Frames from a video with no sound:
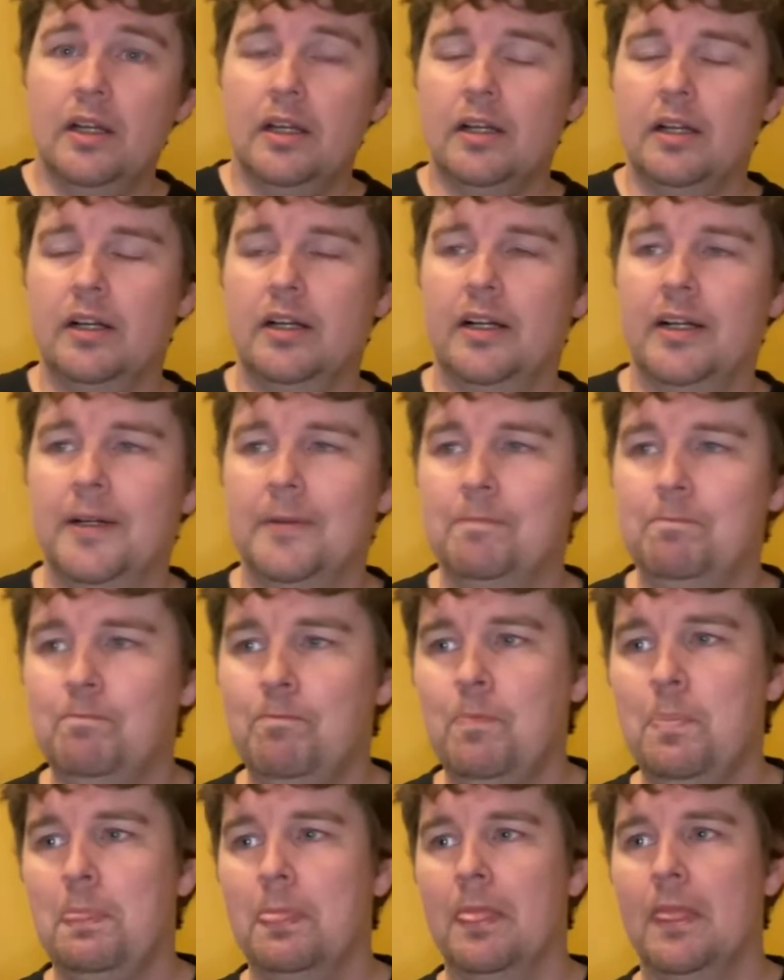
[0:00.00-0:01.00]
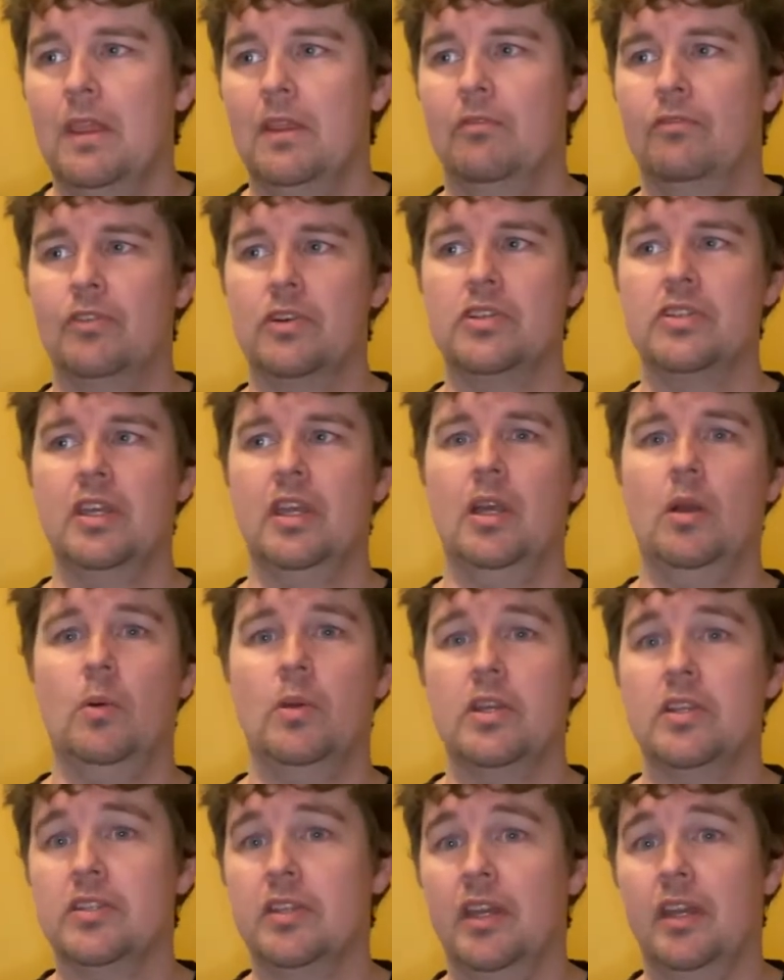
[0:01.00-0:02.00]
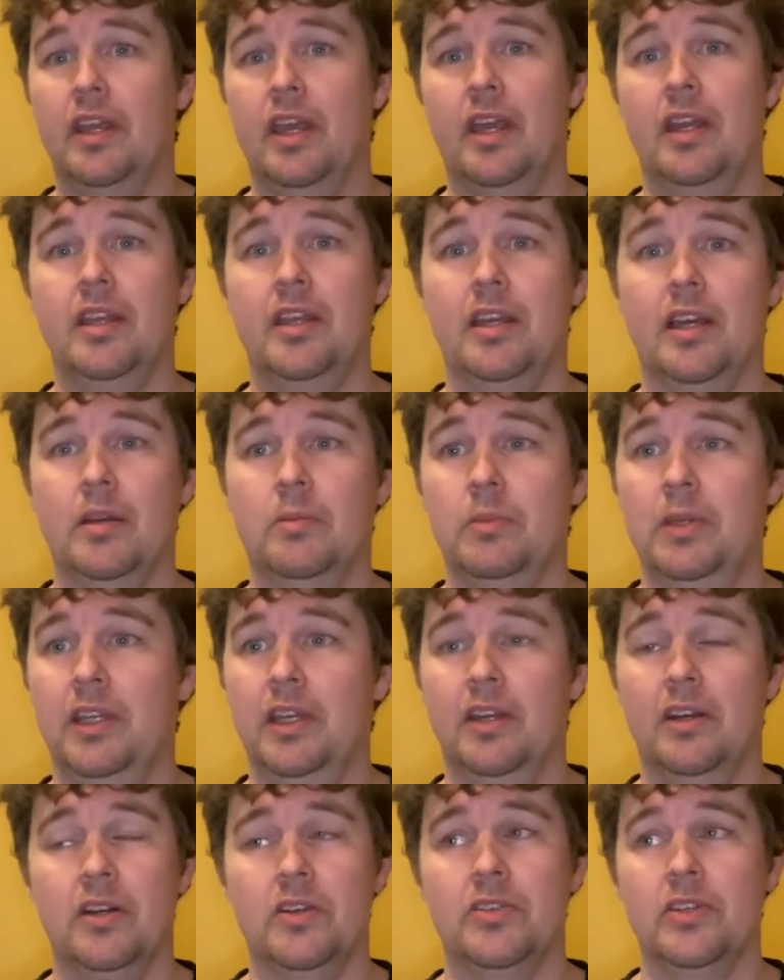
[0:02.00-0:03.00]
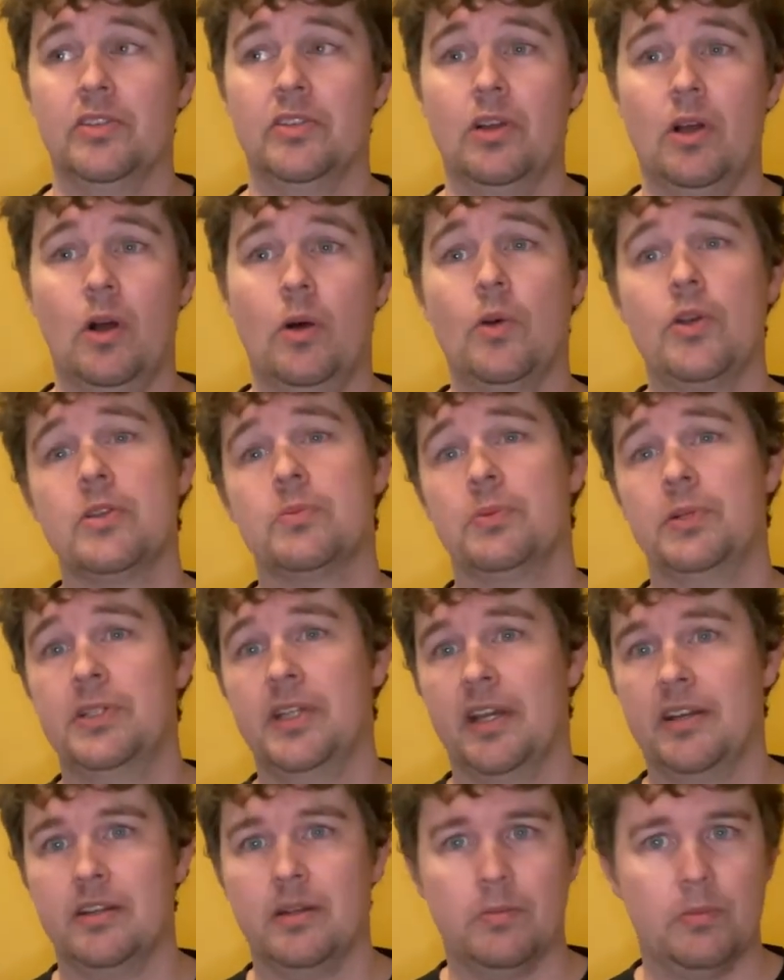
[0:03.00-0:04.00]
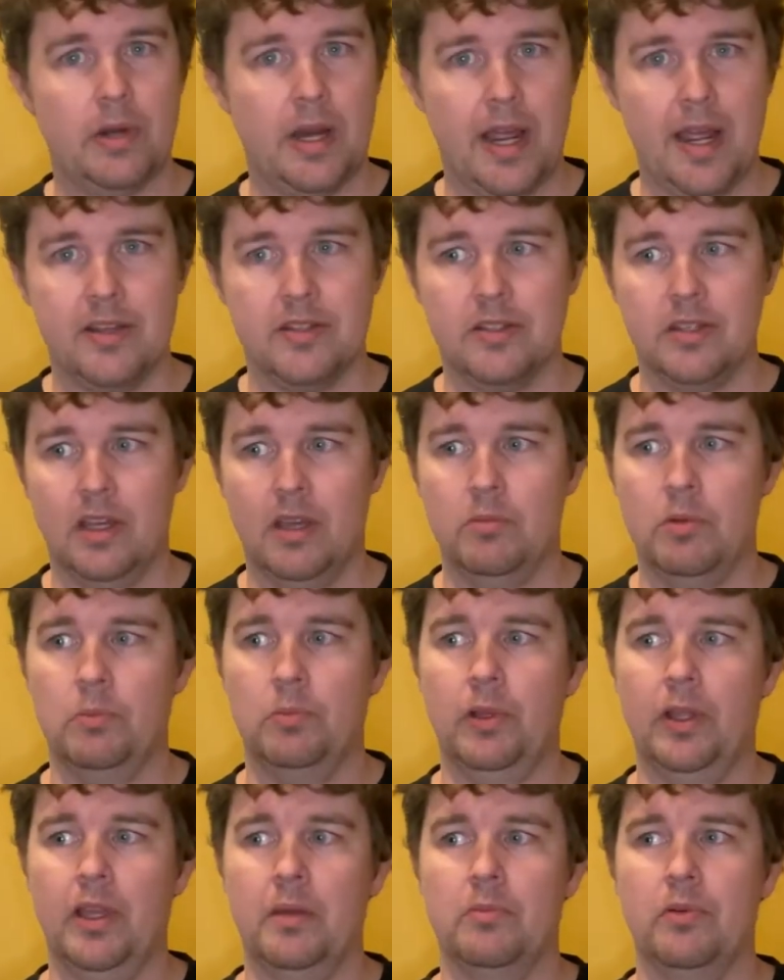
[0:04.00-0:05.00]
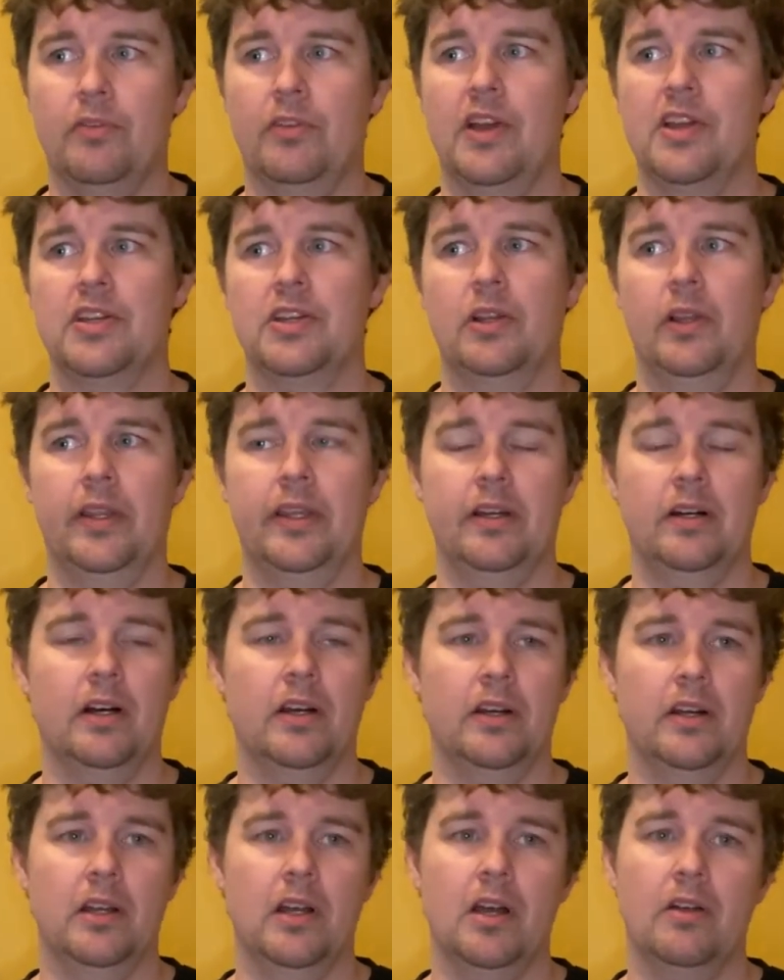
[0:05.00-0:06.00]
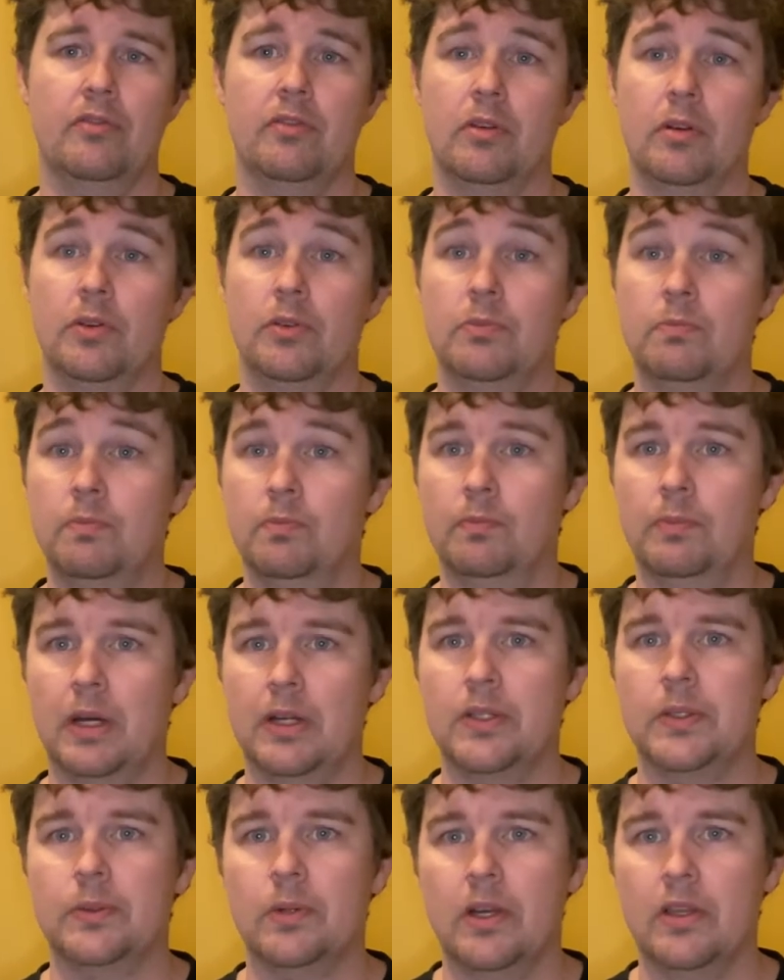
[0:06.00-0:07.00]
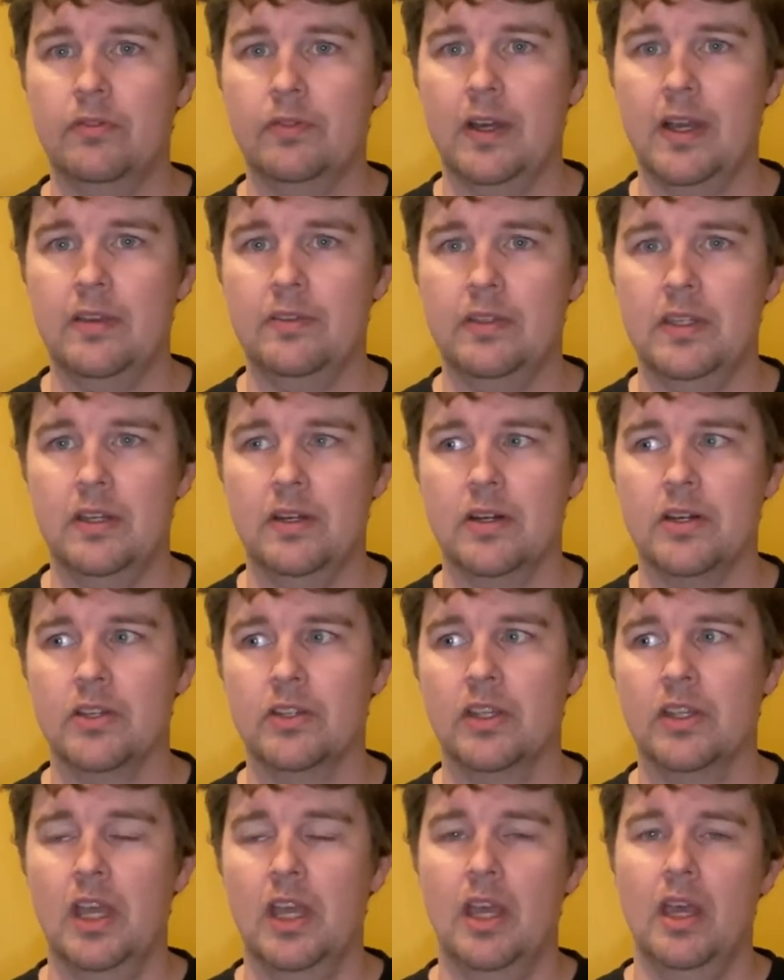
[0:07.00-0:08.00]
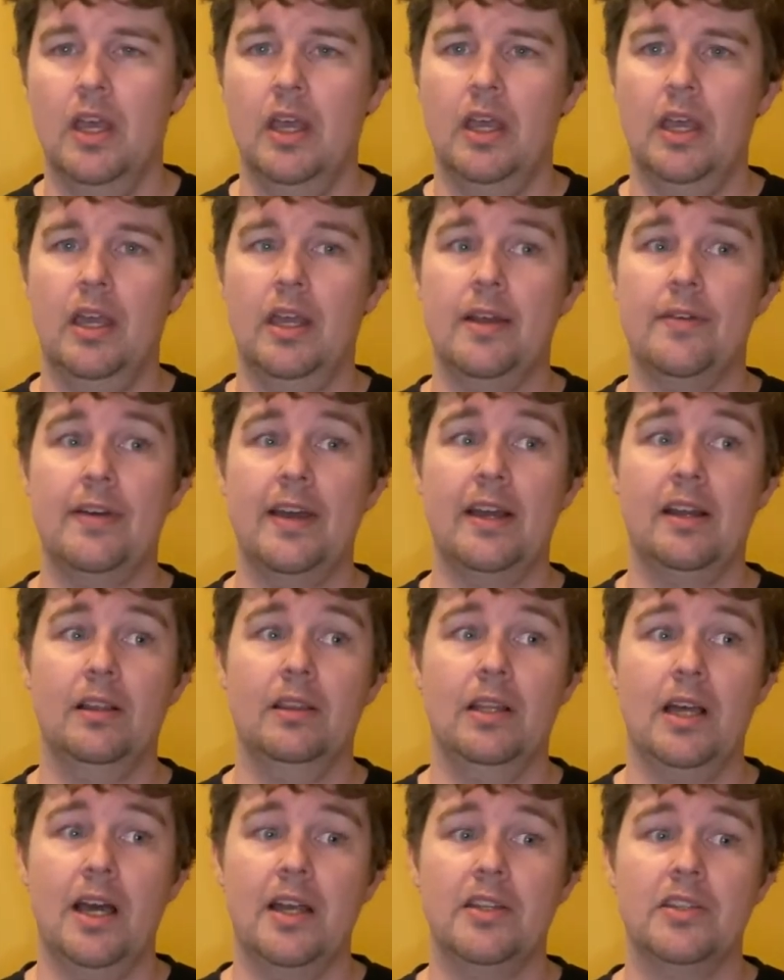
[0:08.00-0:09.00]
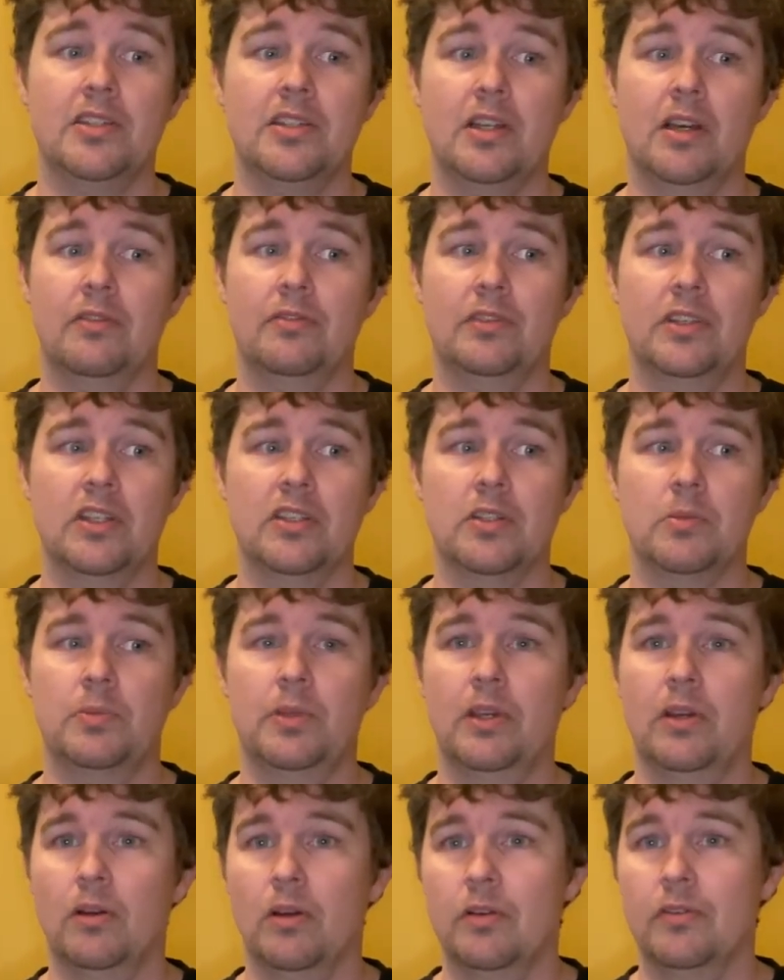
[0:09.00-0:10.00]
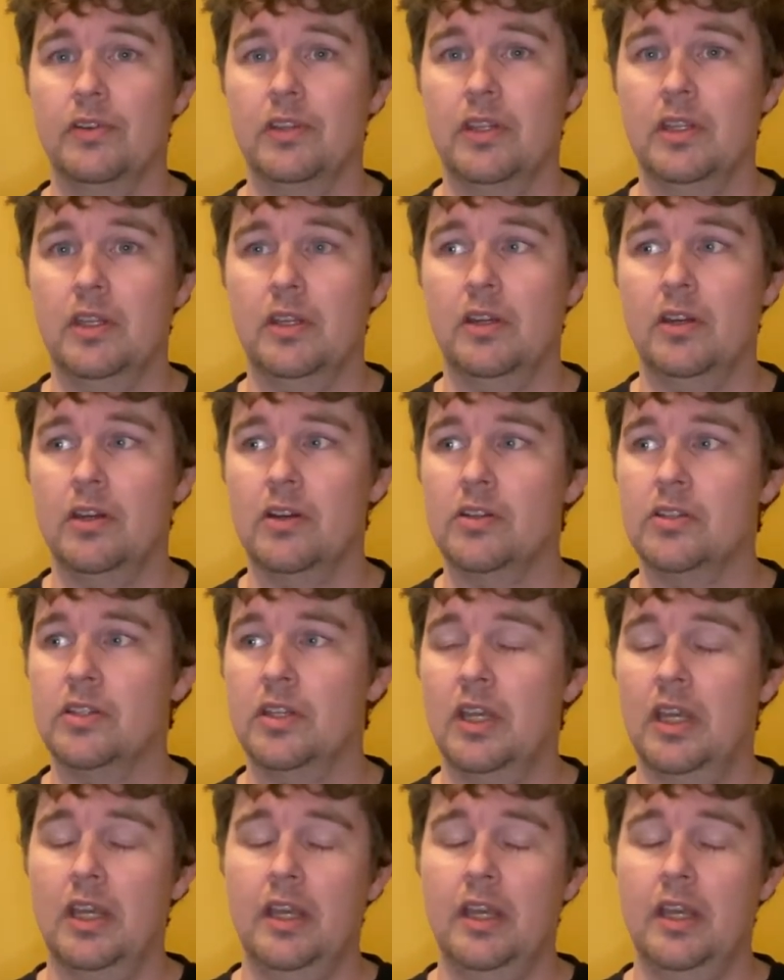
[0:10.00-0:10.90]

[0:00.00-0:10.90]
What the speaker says: The first thing I want to say to any kind of beginners is always protect your brass. I've been playing professionally on and off for about 25 years, and I've had a lot of stuff disappear over the years.